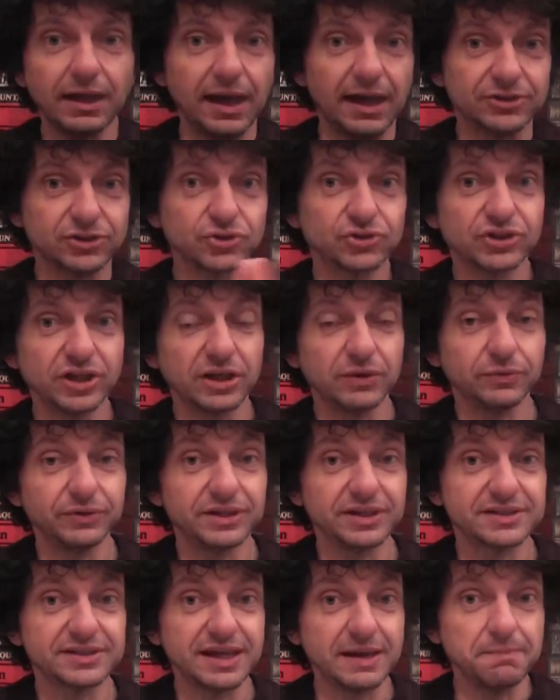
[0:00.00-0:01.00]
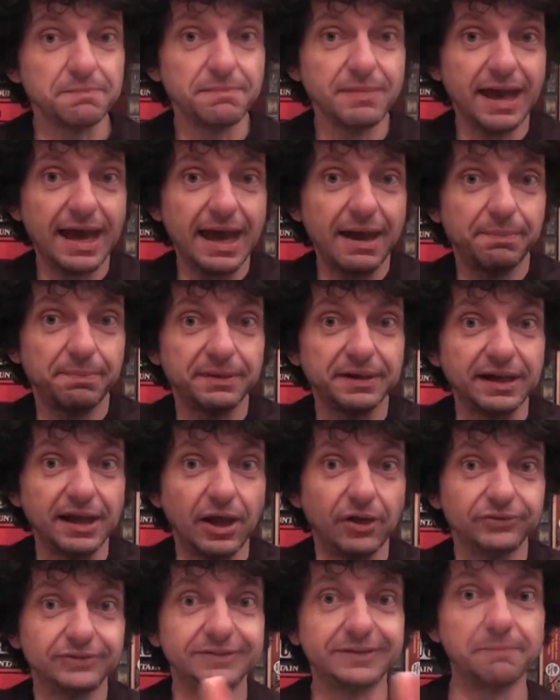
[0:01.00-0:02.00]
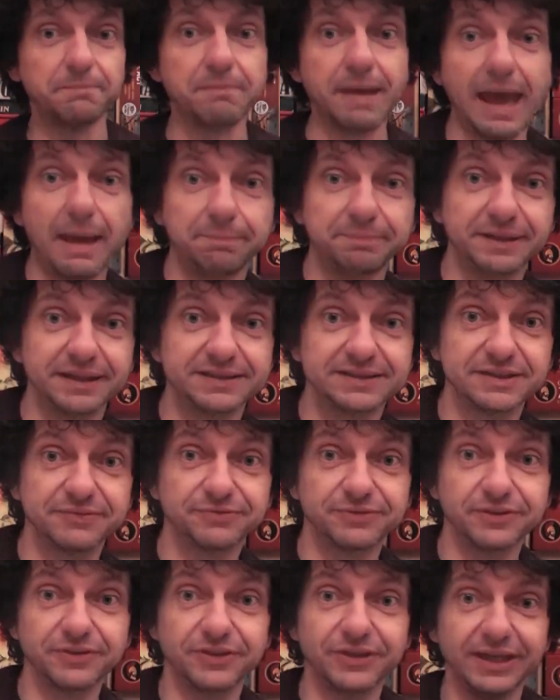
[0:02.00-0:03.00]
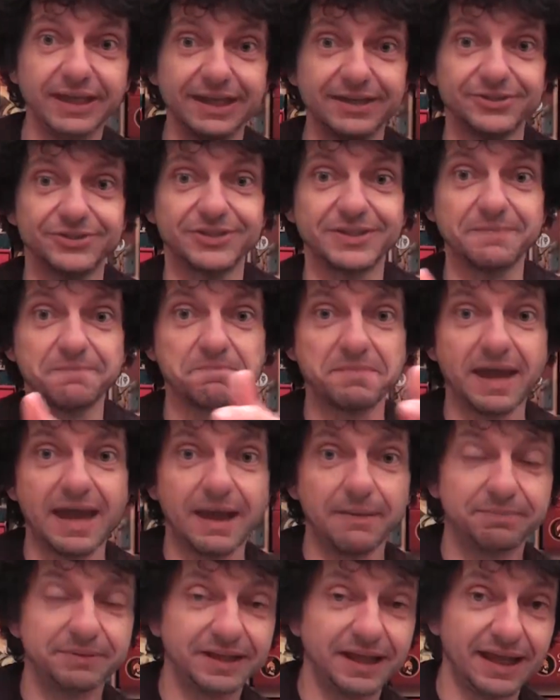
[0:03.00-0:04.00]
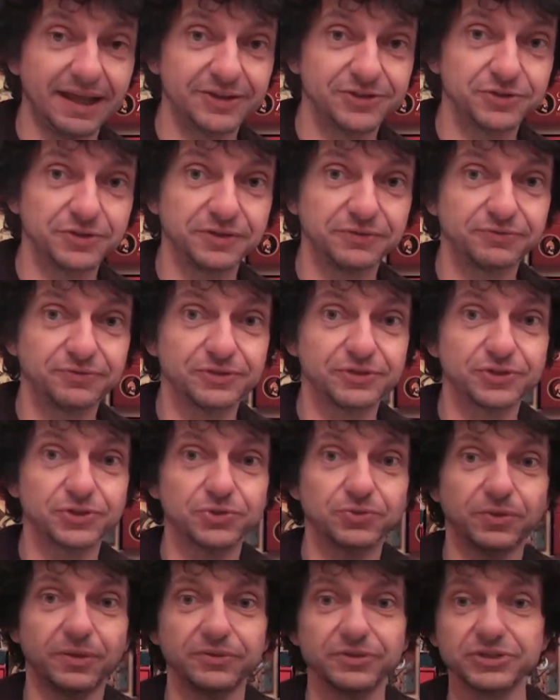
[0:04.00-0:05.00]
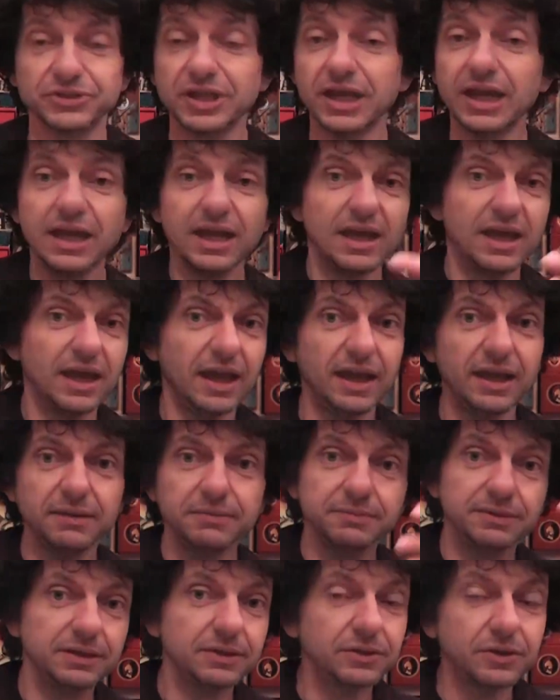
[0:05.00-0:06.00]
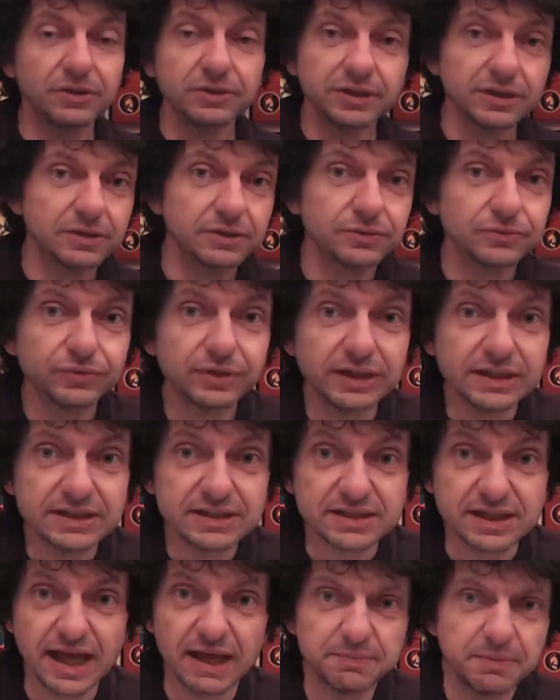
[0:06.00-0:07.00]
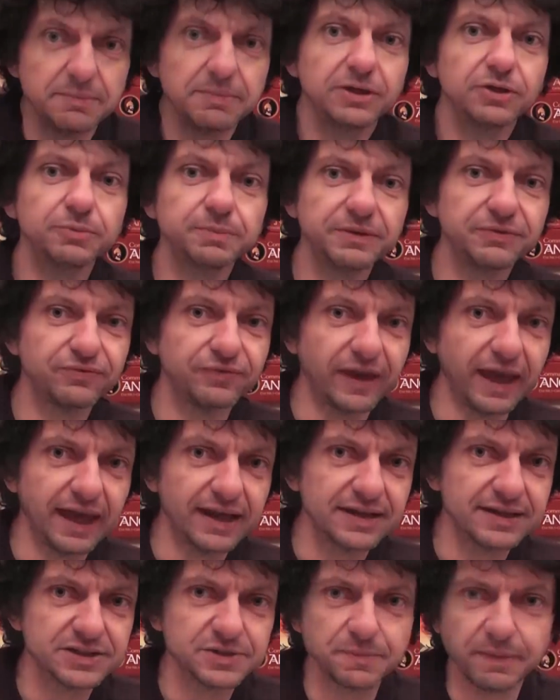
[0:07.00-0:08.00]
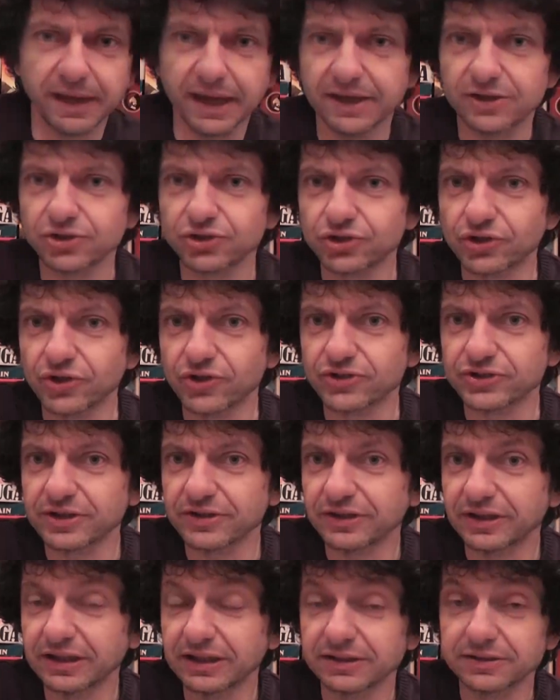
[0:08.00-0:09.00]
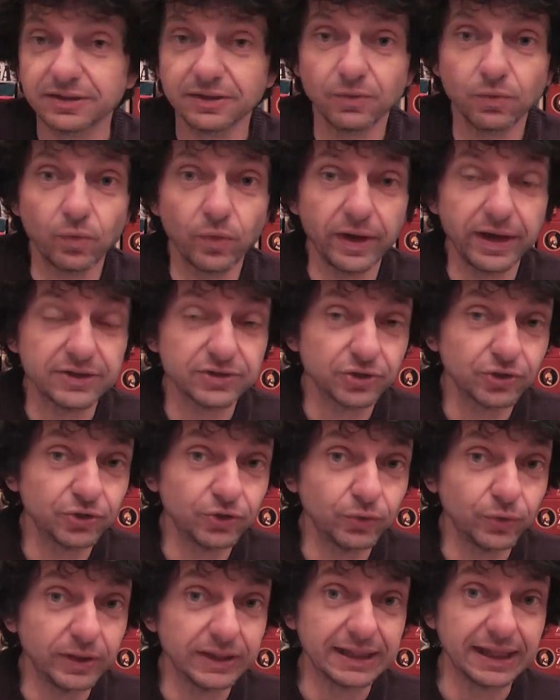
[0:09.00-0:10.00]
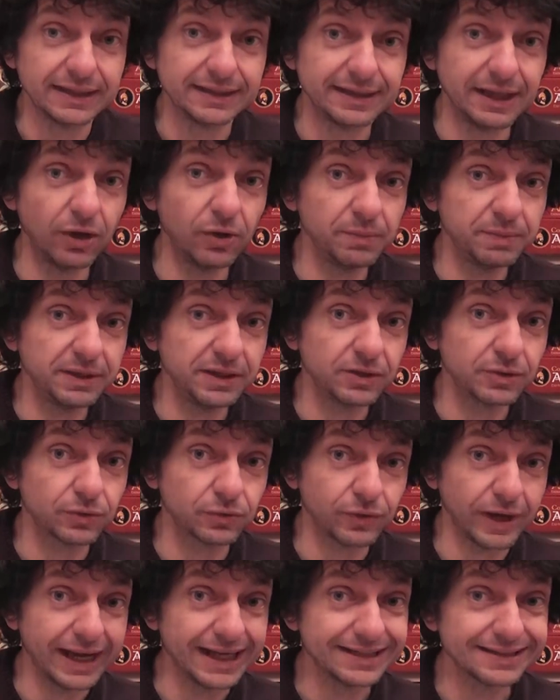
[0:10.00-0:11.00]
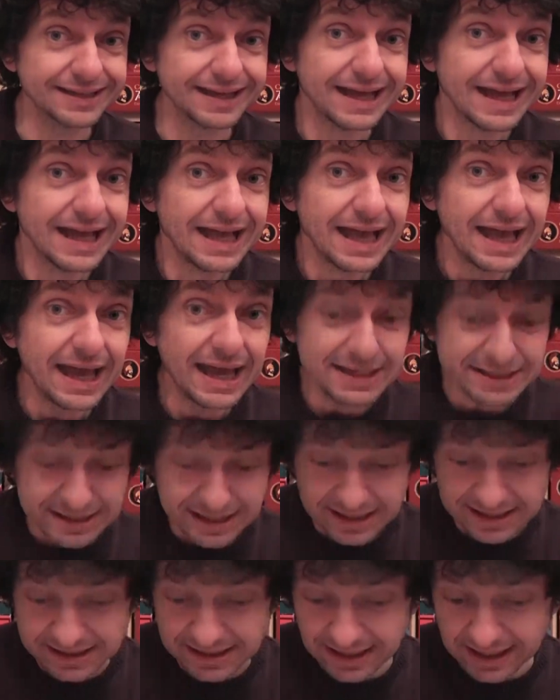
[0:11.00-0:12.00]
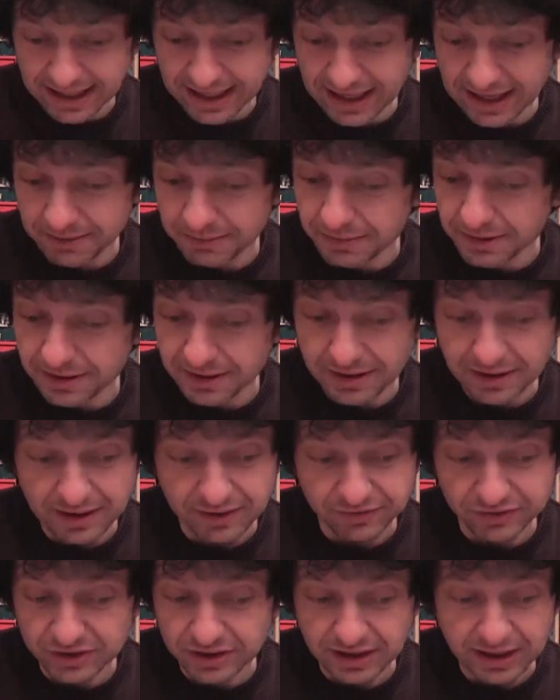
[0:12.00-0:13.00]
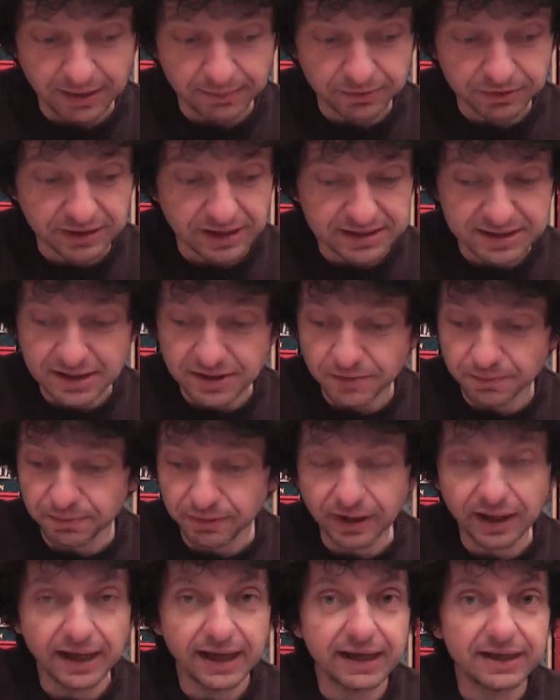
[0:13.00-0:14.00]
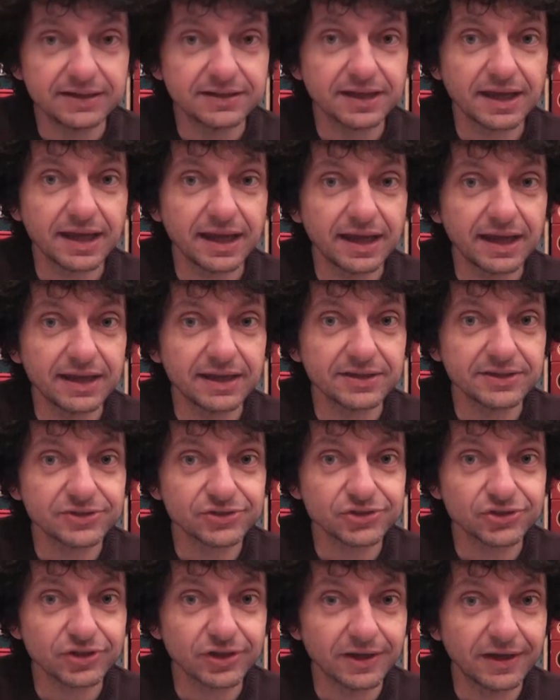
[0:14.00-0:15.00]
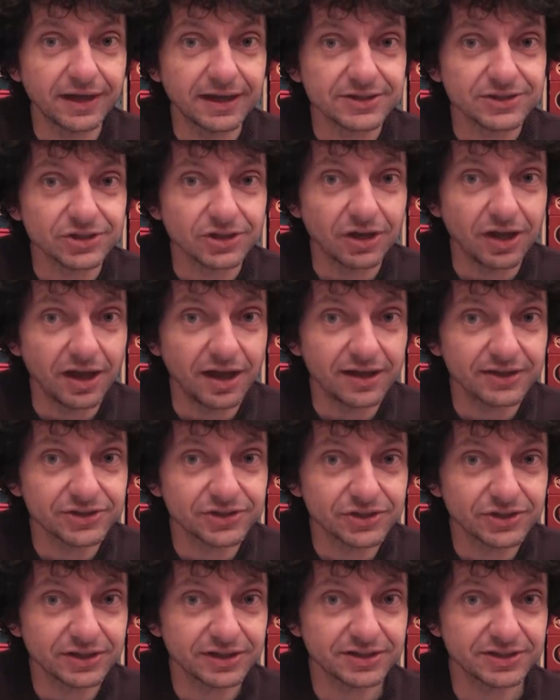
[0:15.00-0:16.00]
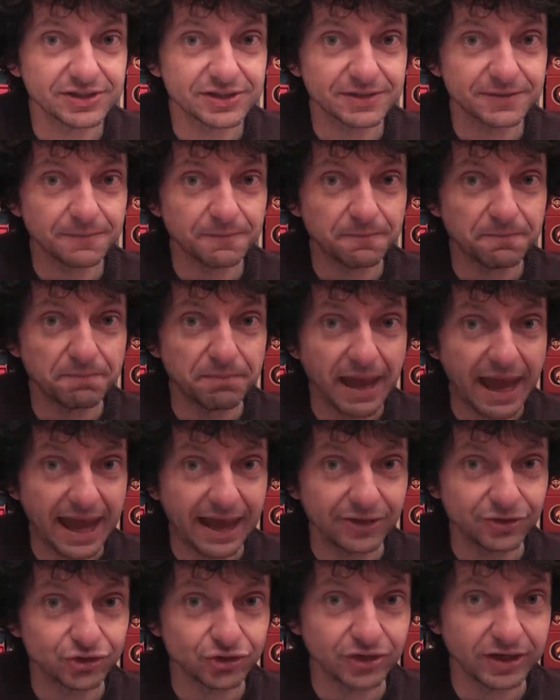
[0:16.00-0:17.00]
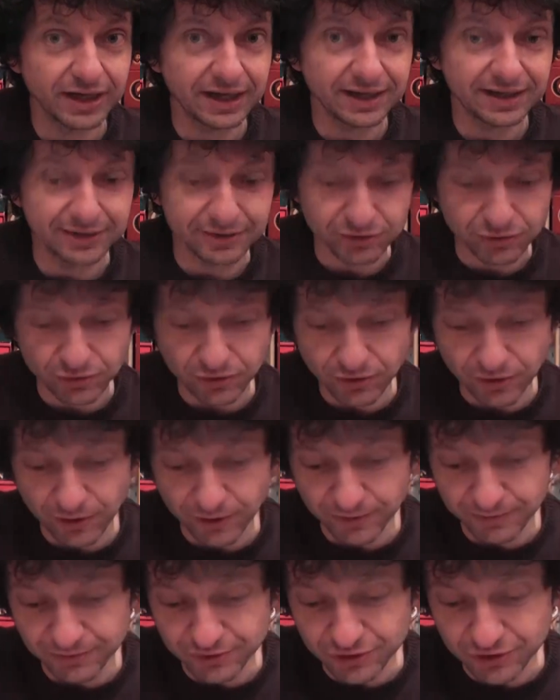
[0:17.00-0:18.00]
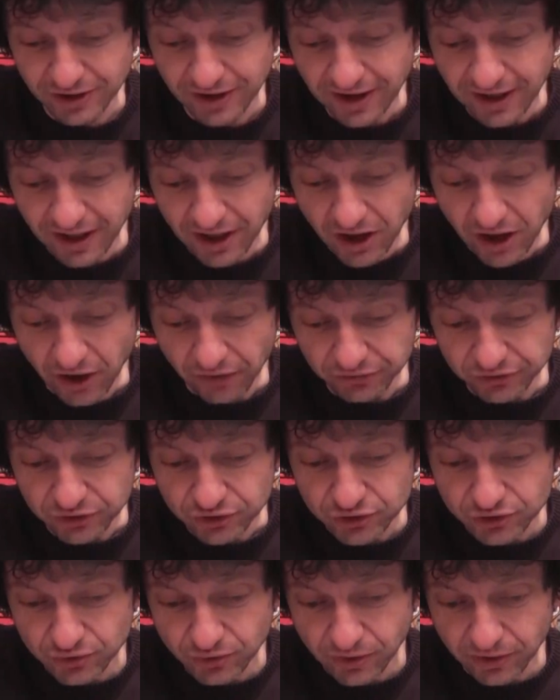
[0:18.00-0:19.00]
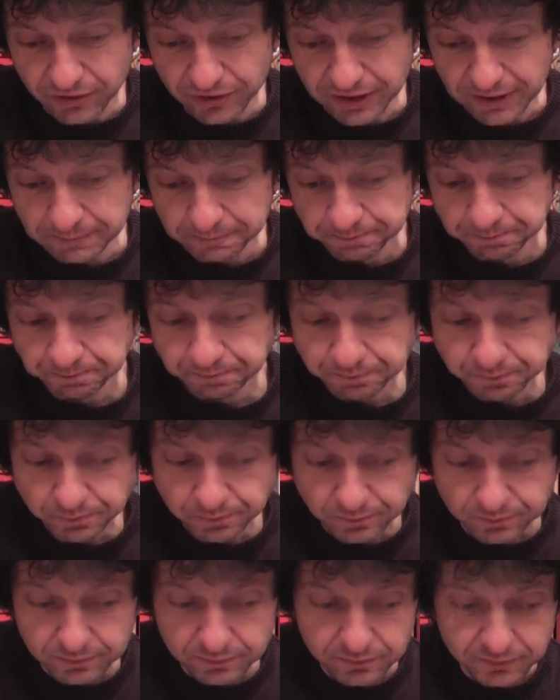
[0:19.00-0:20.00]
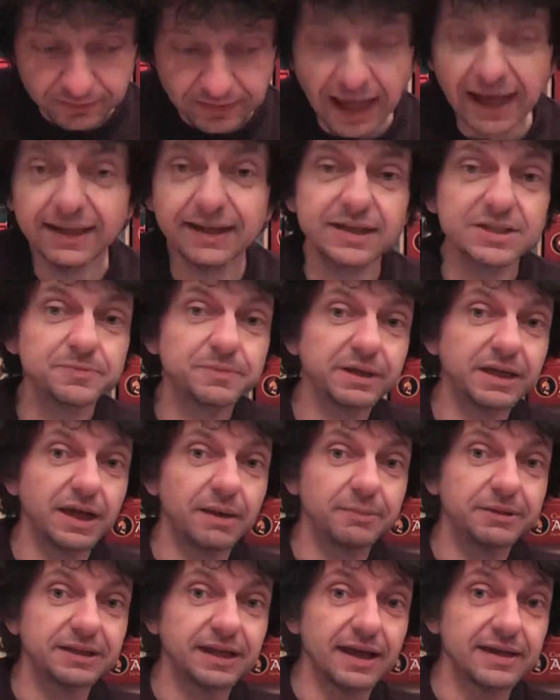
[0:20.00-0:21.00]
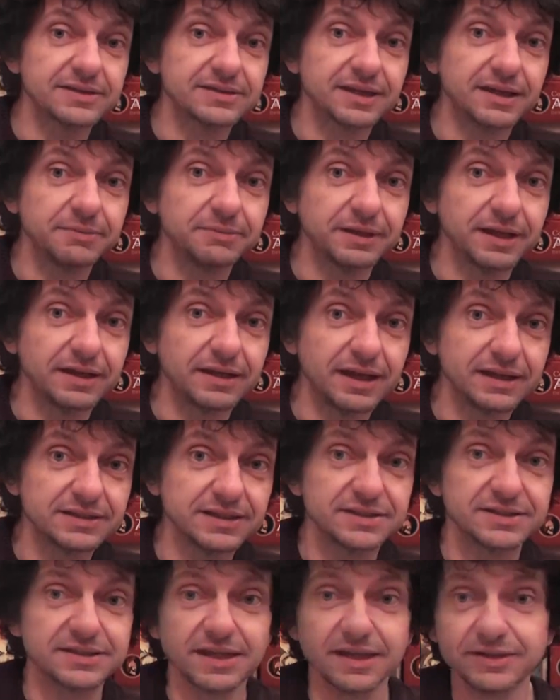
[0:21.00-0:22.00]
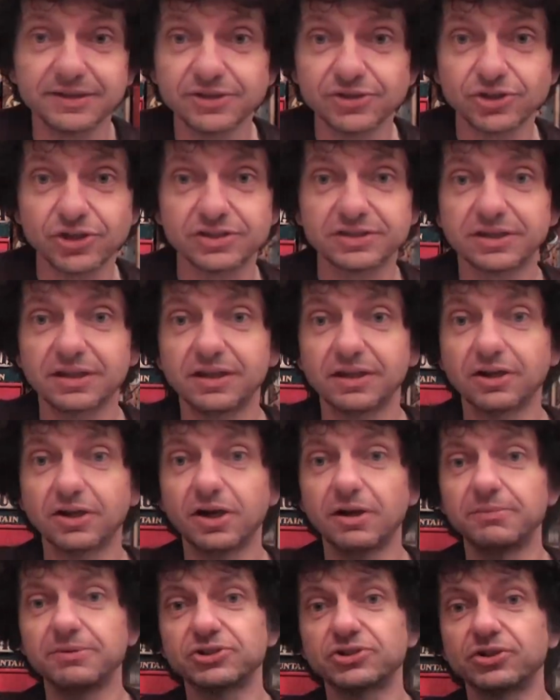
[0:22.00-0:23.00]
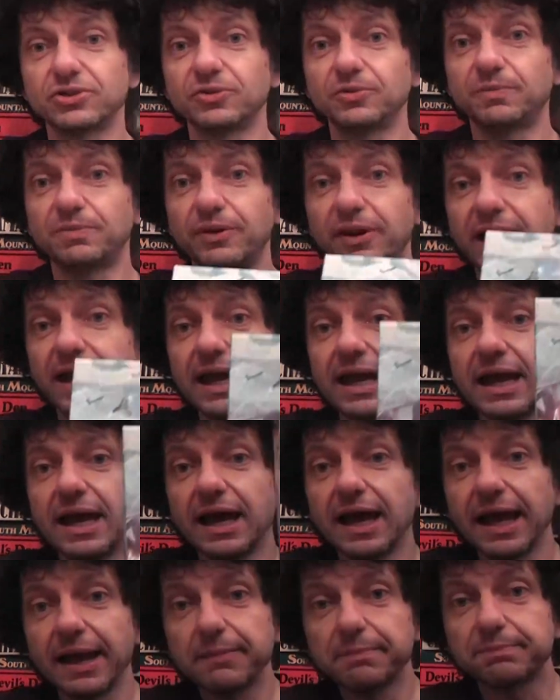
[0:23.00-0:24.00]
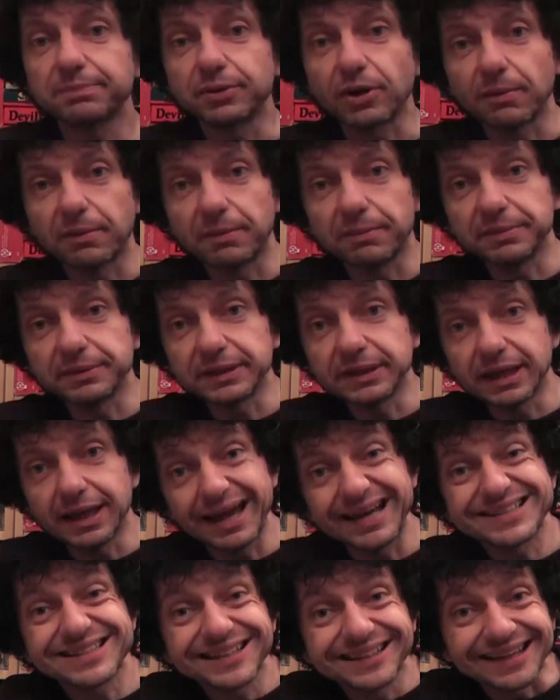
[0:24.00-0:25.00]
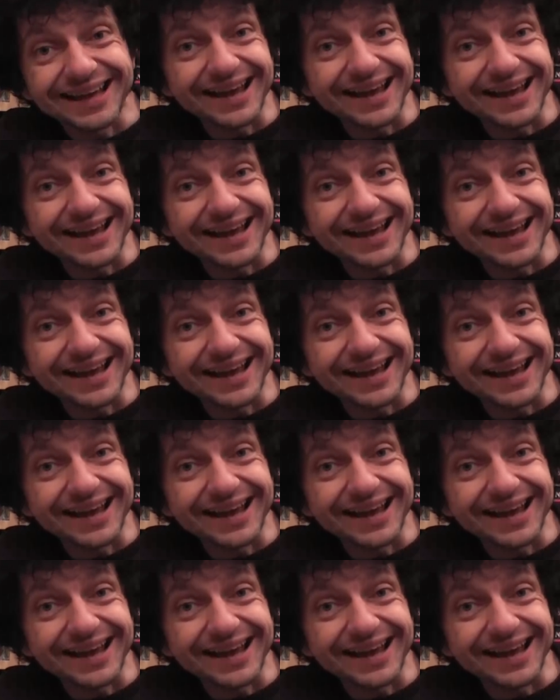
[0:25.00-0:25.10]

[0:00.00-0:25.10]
associated with the same map and now the map does different things the map tells different stories and you know they could release that maybe it could be fan expansions i think there are ways of doing that that would be great as is the game uh, after a couple times that you played has uh, has lost its magic in terms of the story it has become a dice game that, as I said, is just a little cumbersome to play and probably, as a